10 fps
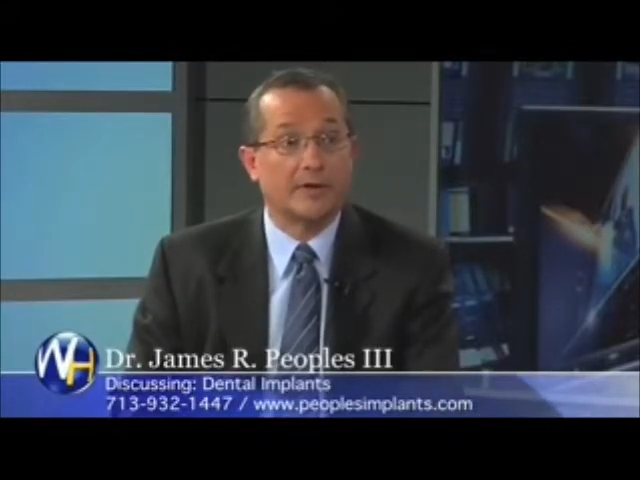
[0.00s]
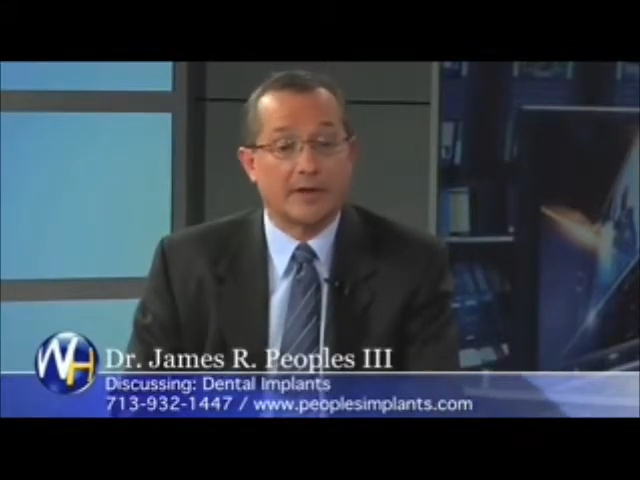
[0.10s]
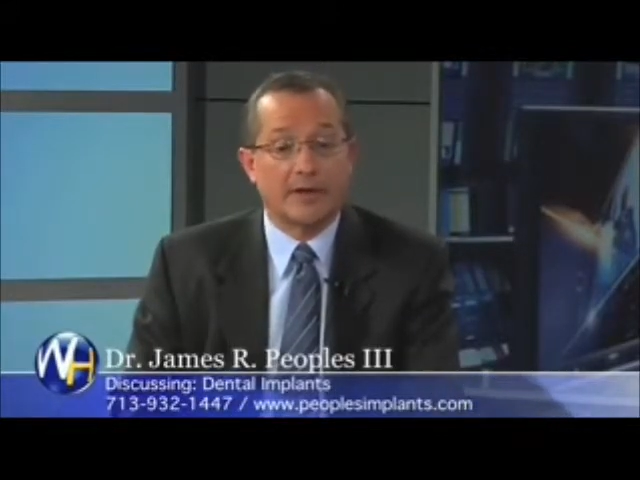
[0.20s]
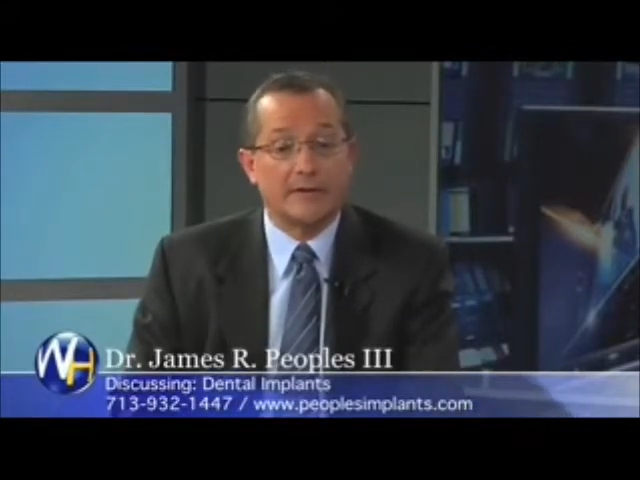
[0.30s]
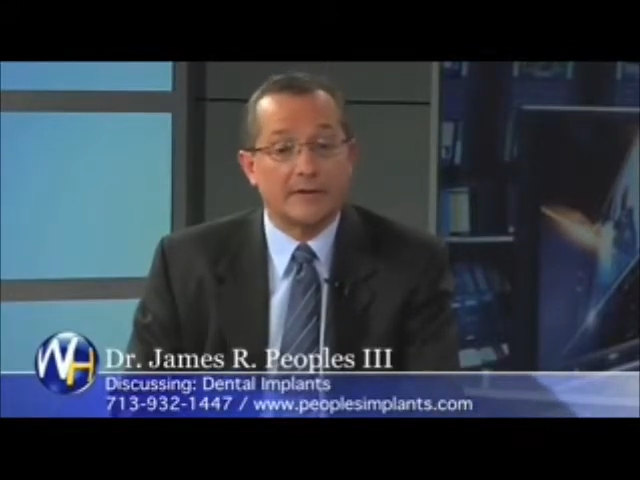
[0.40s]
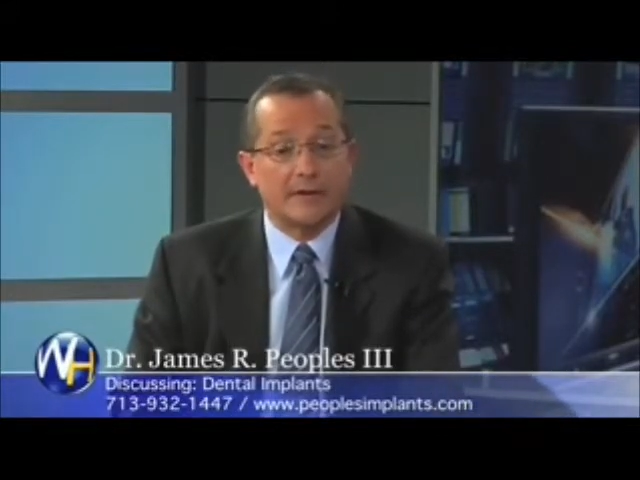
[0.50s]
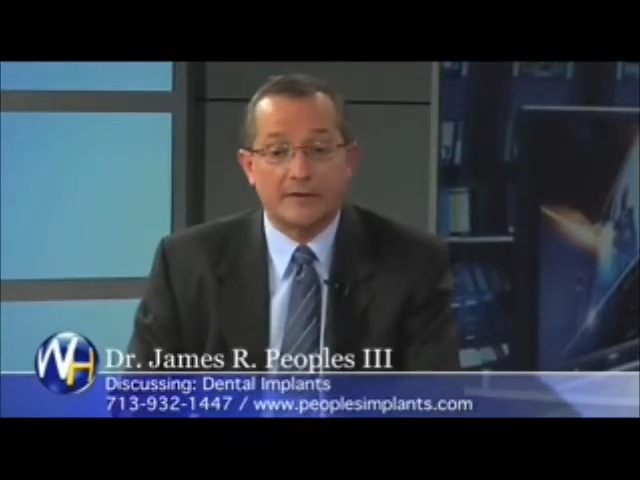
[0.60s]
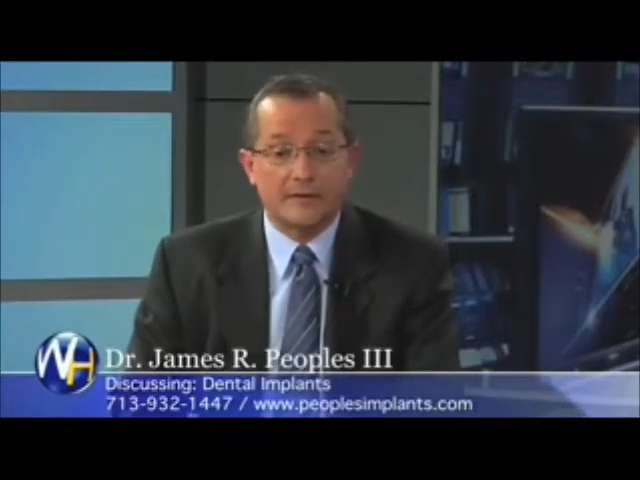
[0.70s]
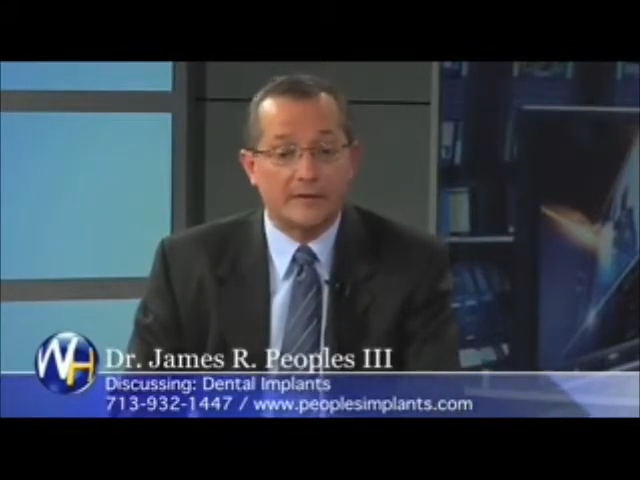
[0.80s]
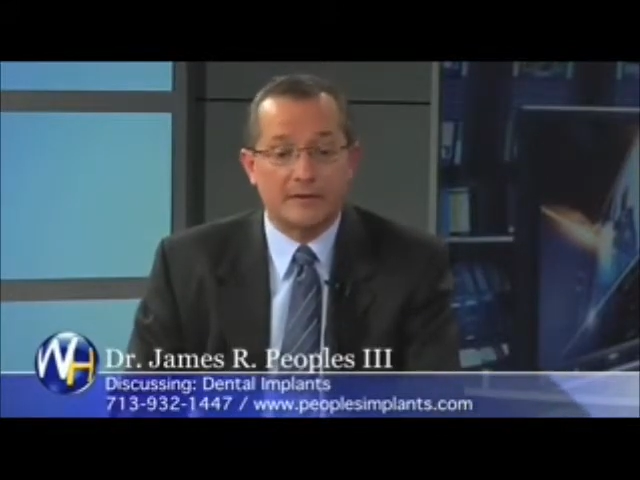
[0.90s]
And I
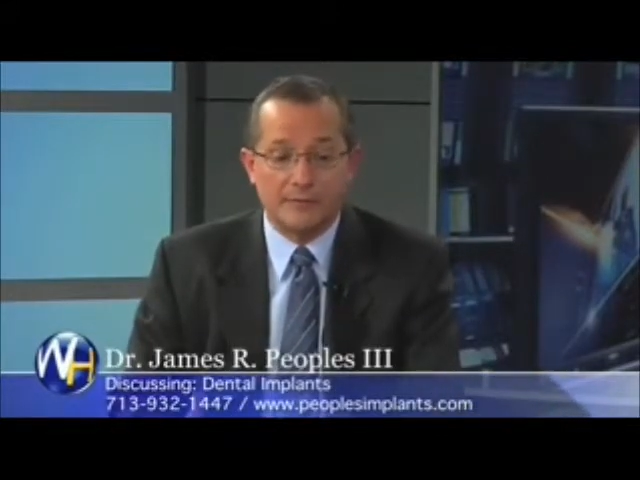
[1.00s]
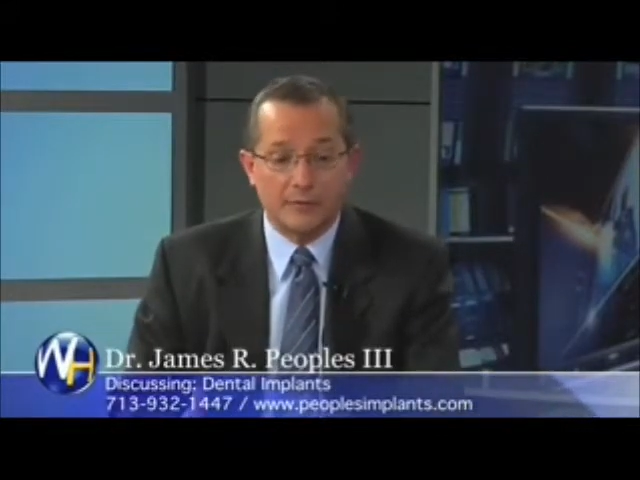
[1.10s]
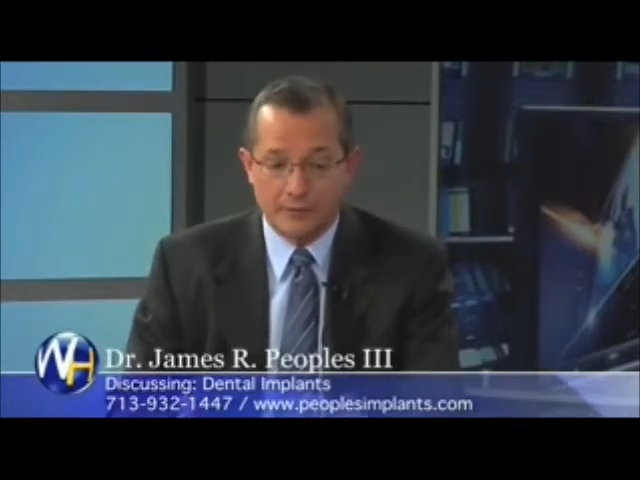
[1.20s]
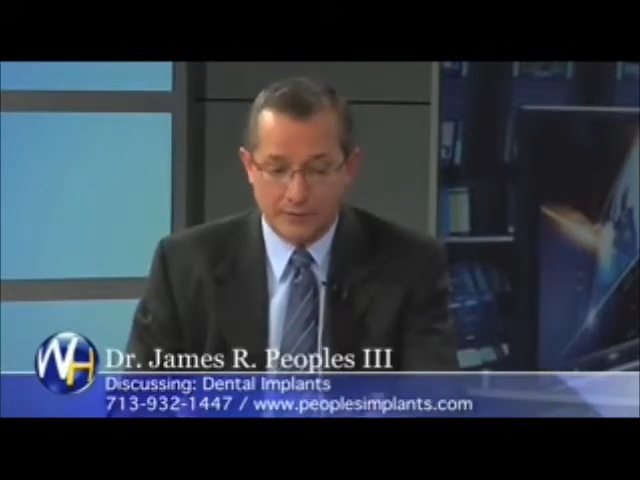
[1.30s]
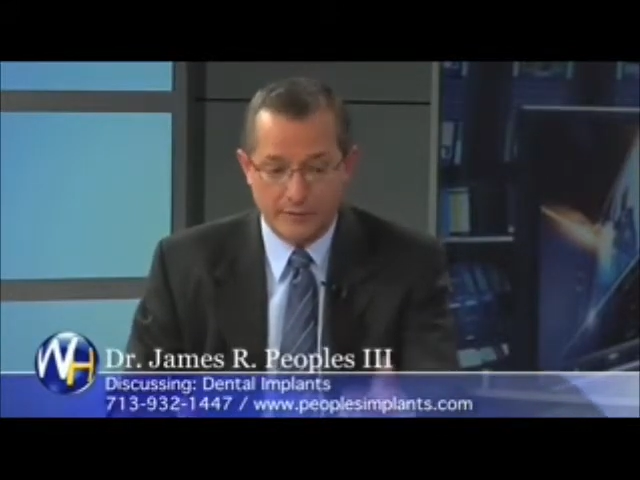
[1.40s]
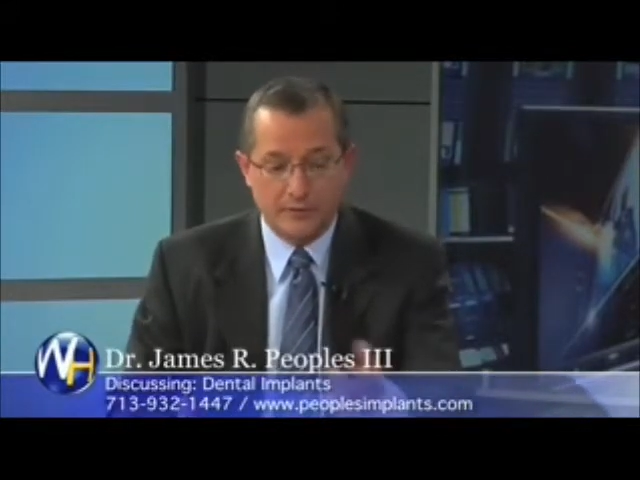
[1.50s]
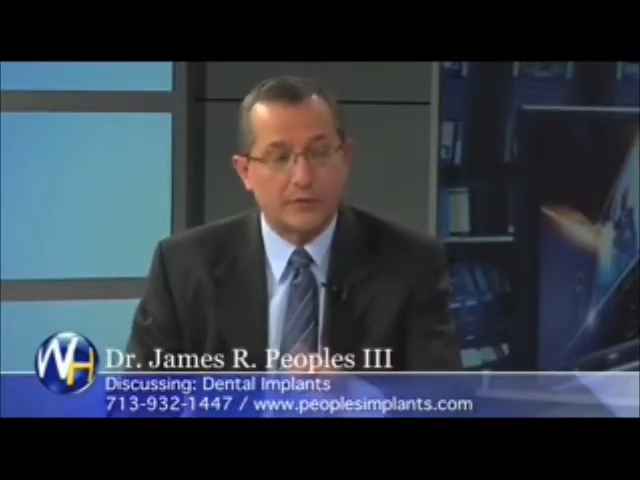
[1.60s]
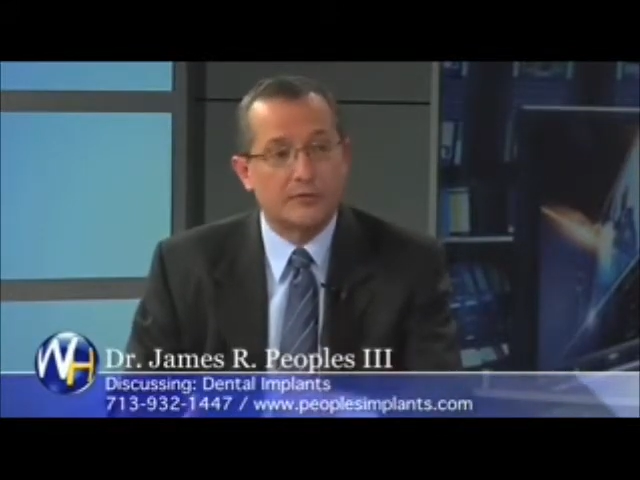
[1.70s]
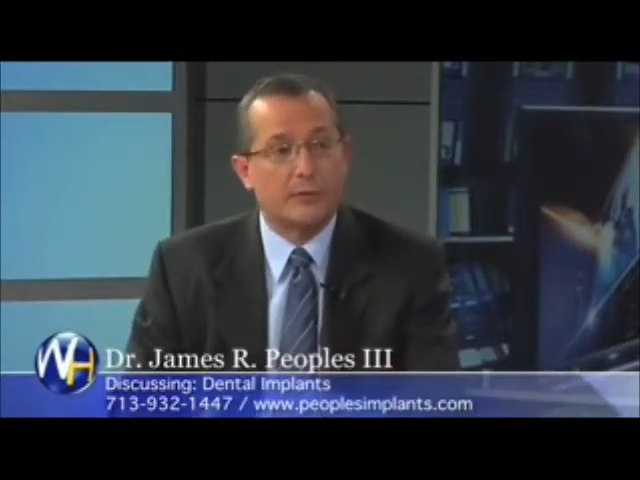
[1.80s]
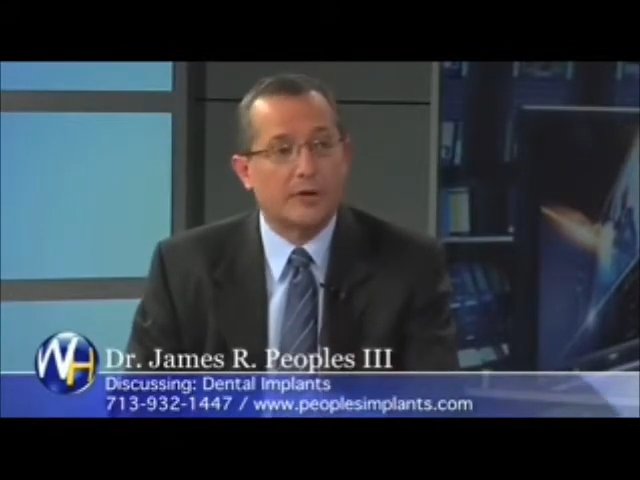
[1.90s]
think that if you're in a
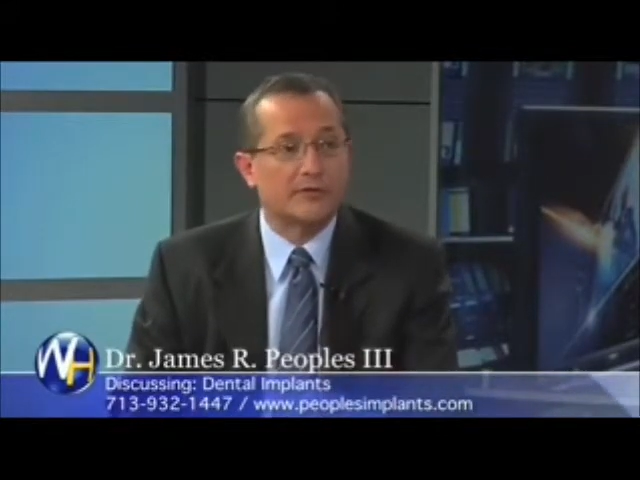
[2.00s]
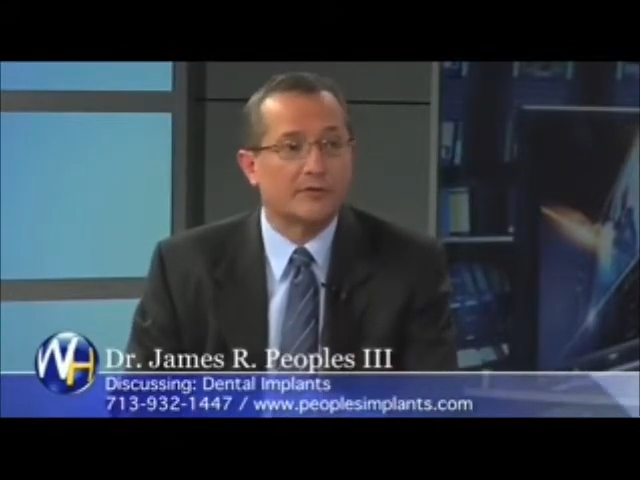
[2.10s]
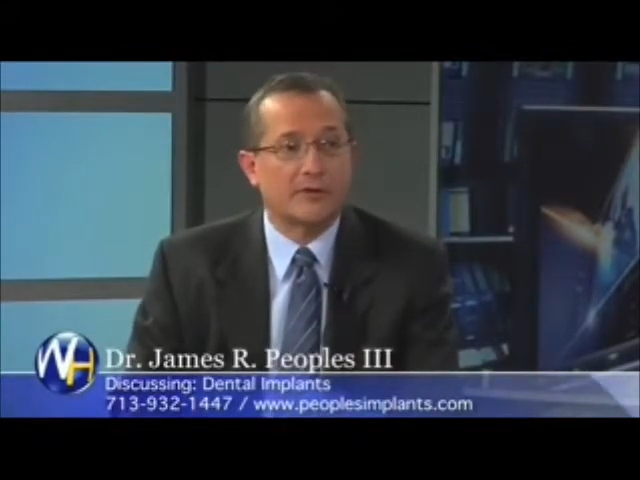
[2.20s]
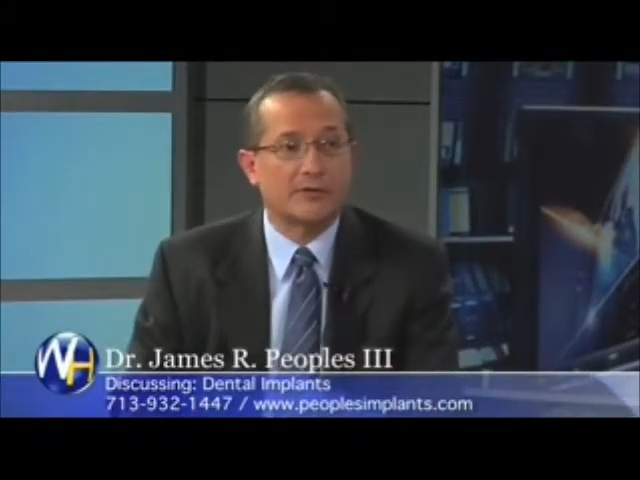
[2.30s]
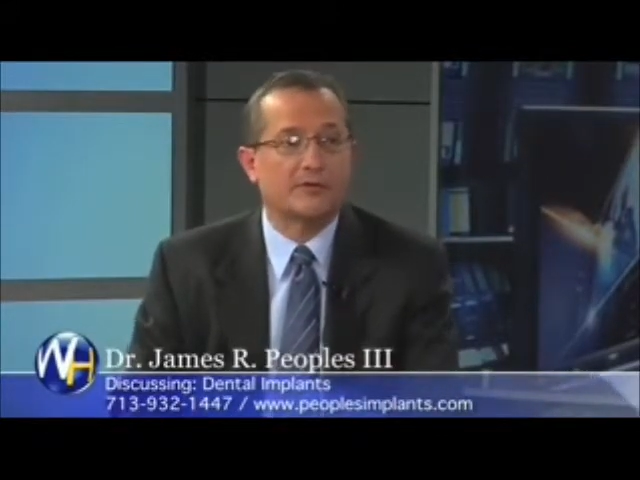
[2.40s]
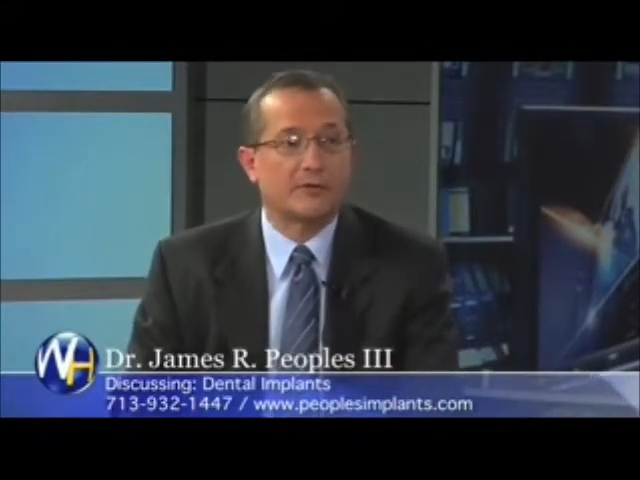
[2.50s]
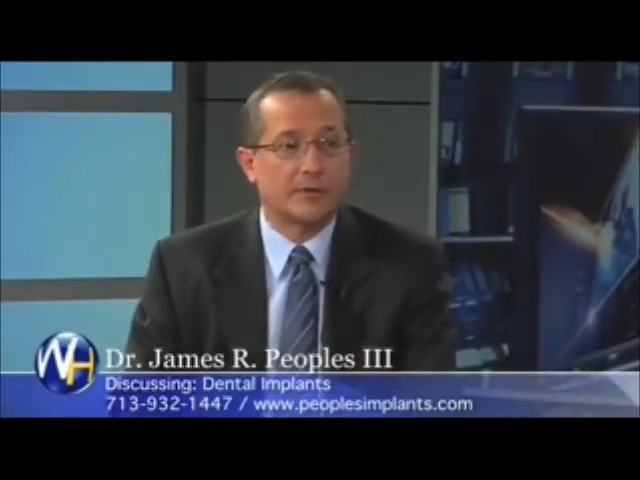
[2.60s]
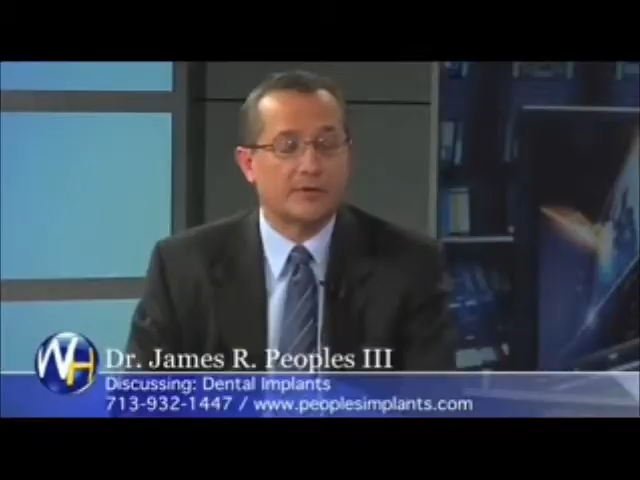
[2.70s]
situation such as the